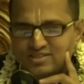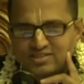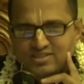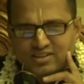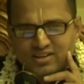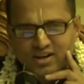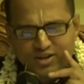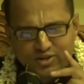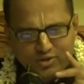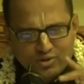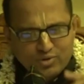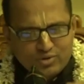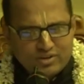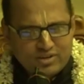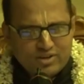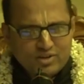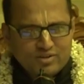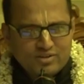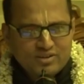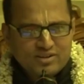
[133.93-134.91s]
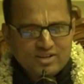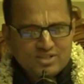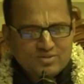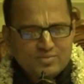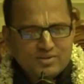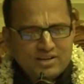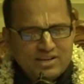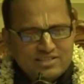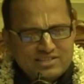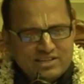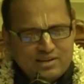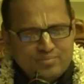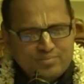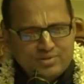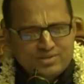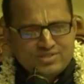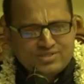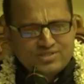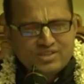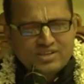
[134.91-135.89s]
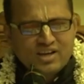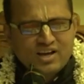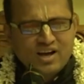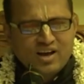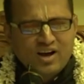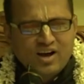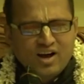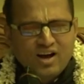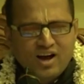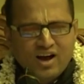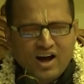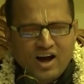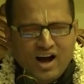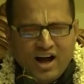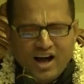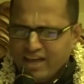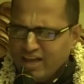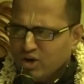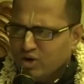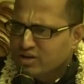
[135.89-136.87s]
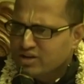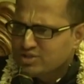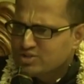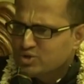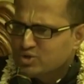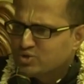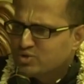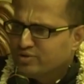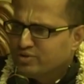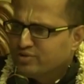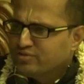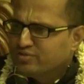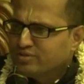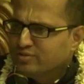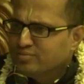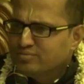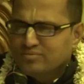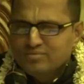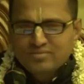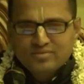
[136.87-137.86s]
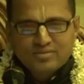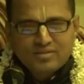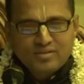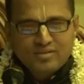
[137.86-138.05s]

she said, Are you okay? Your husband has leprosy. I cannot associate with him.